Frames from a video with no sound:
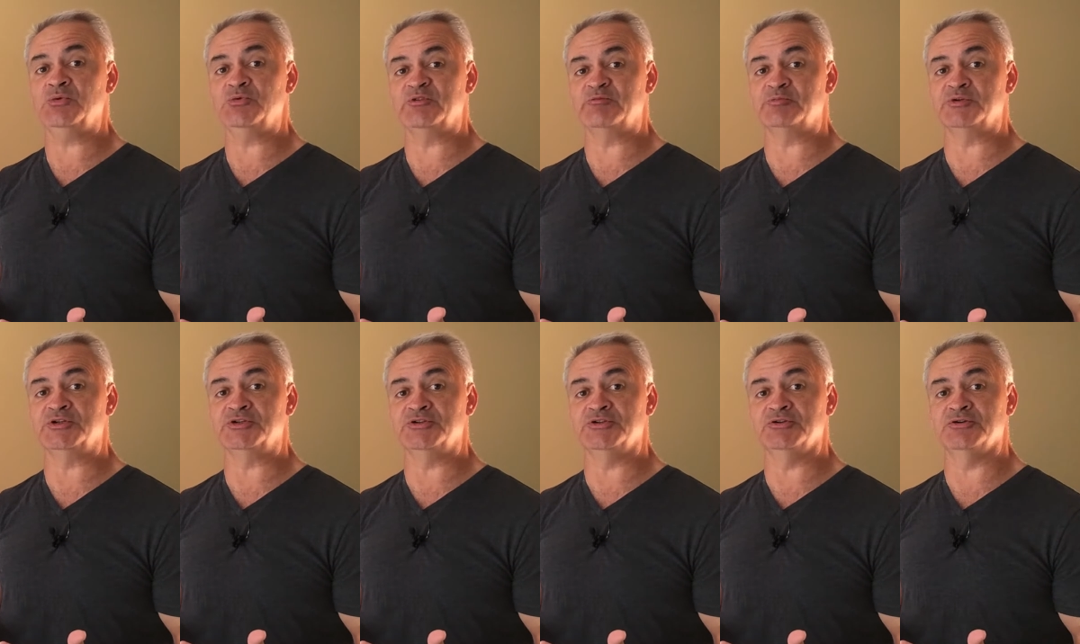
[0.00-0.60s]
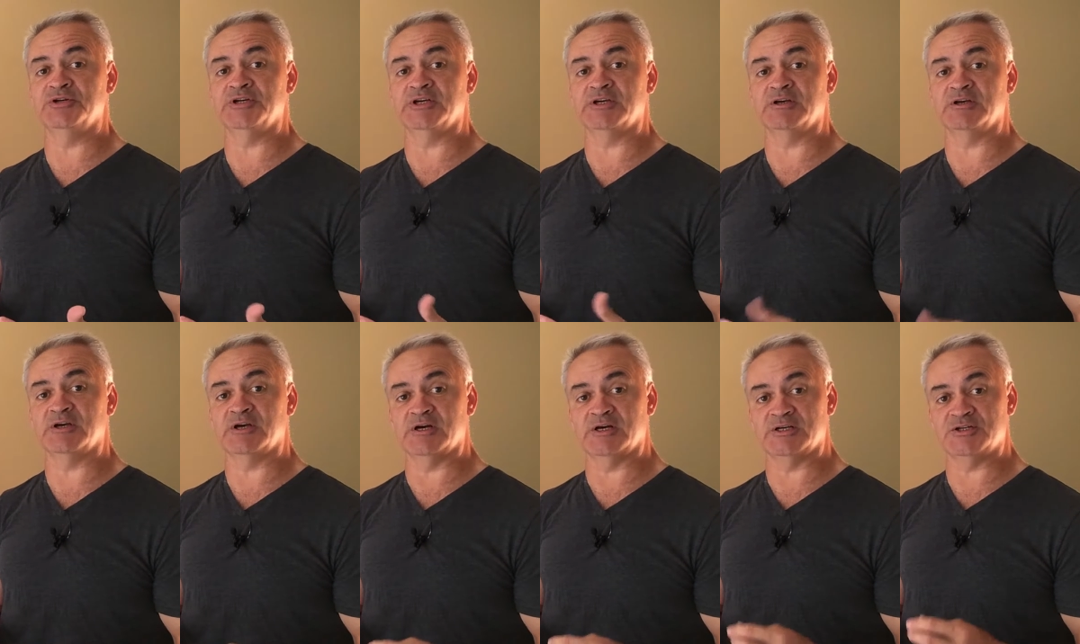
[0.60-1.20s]
We've been
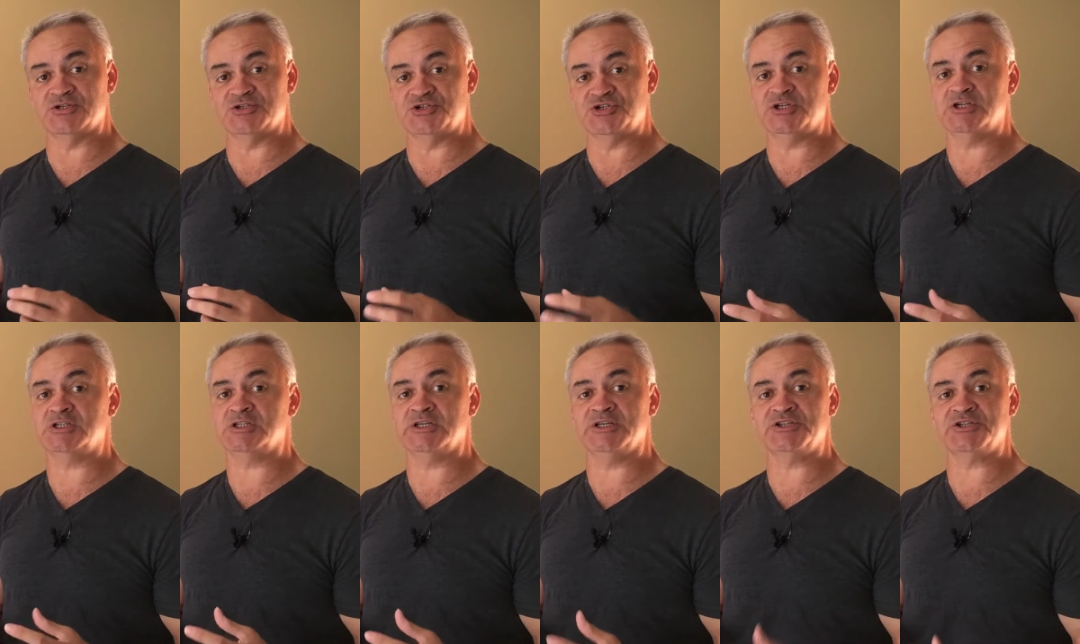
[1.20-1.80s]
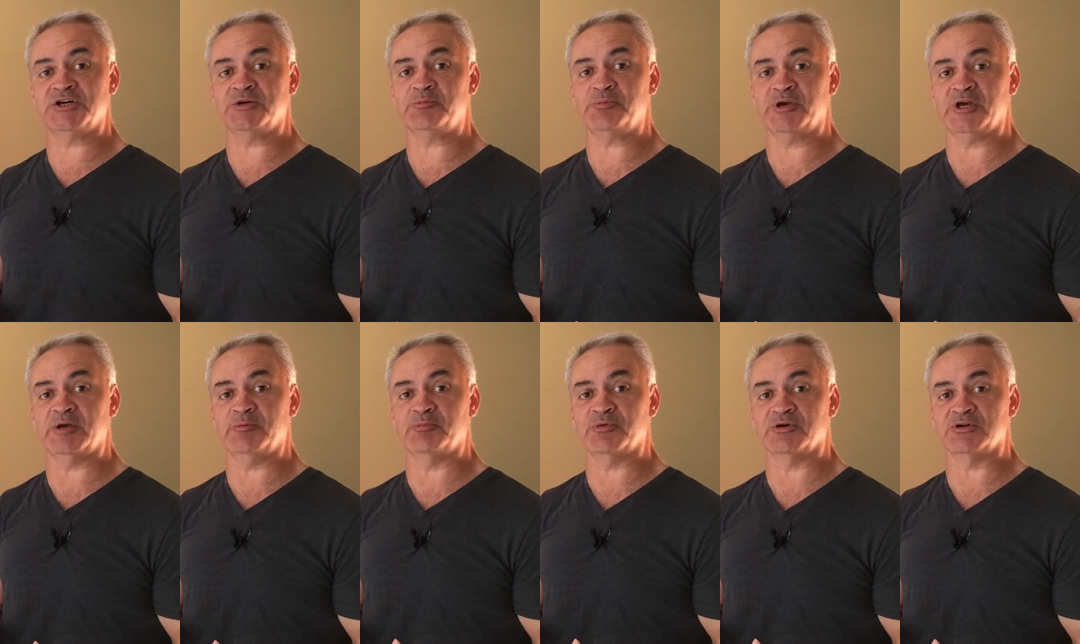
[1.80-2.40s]
doing uh, Giclées on
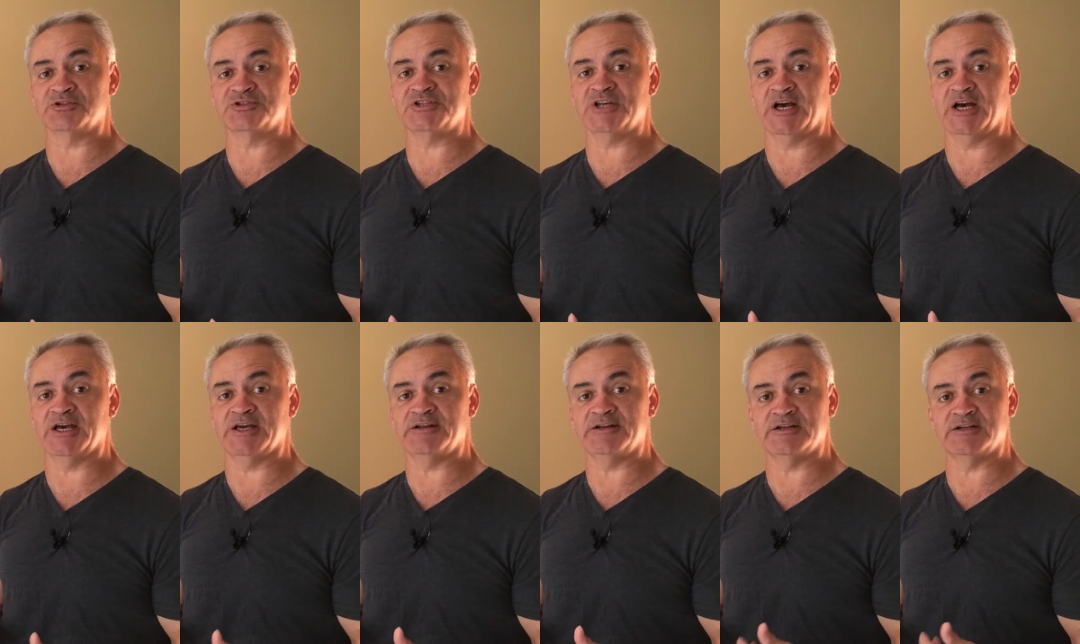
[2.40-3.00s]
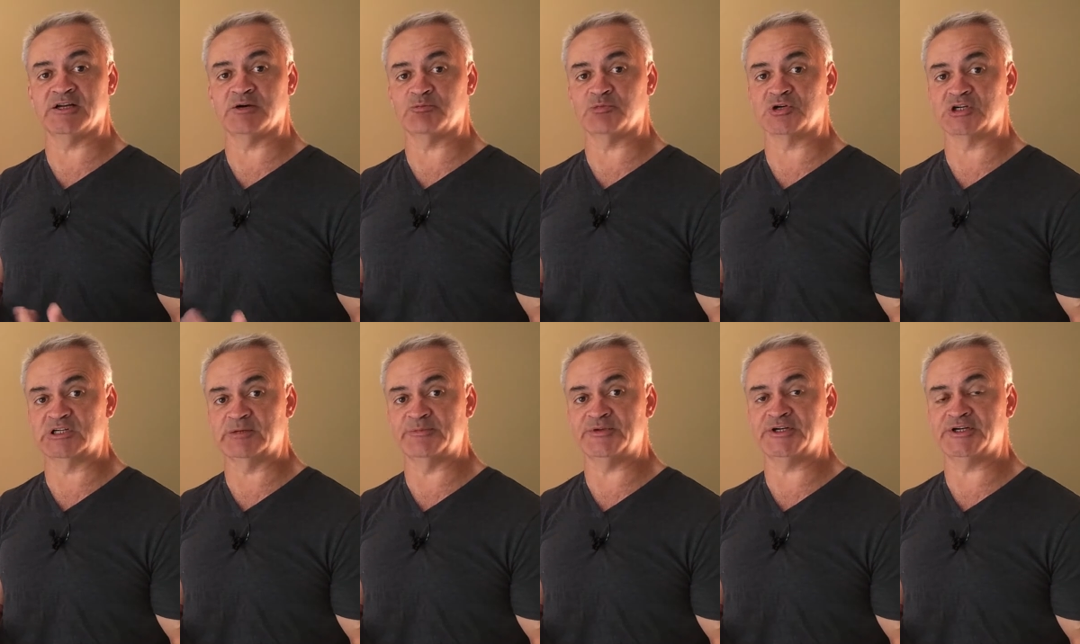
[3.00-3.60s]
paper, signed and numbered
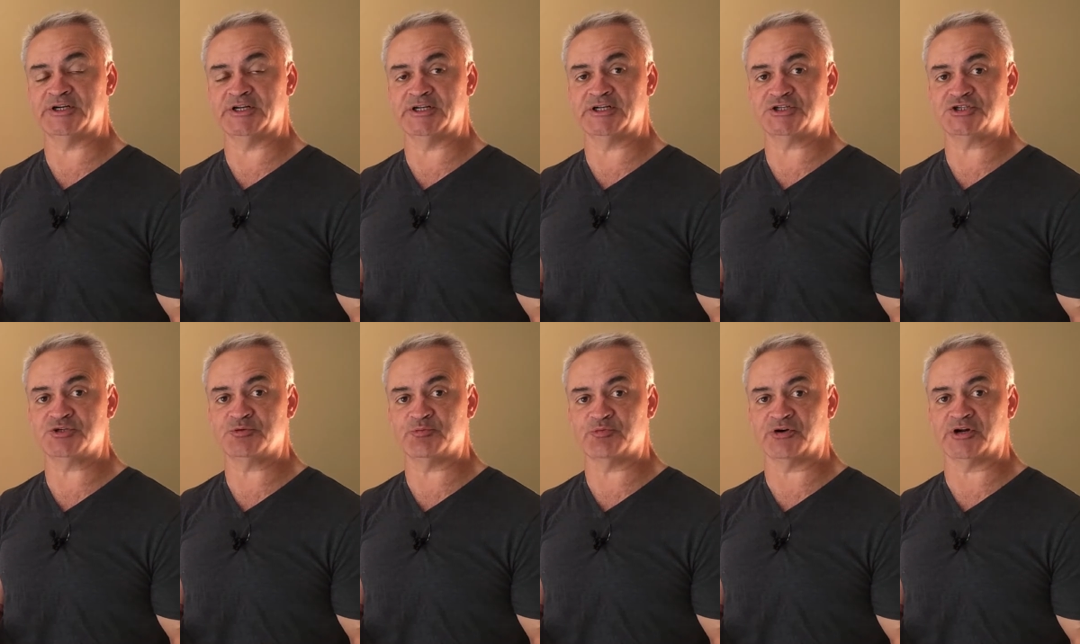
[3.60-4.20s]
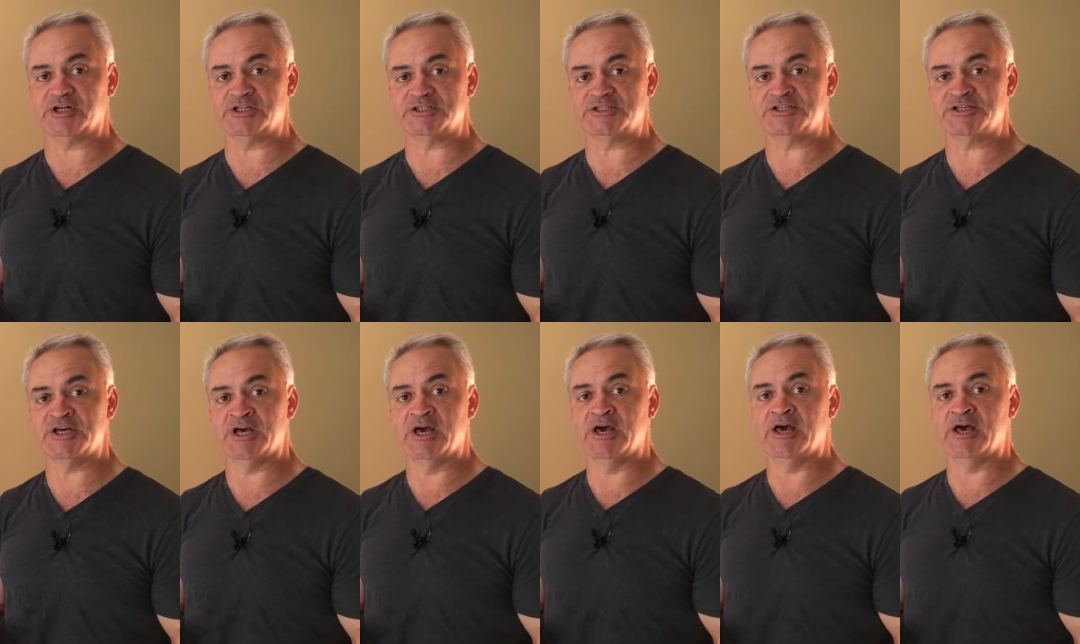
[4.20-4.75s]
limited edition prints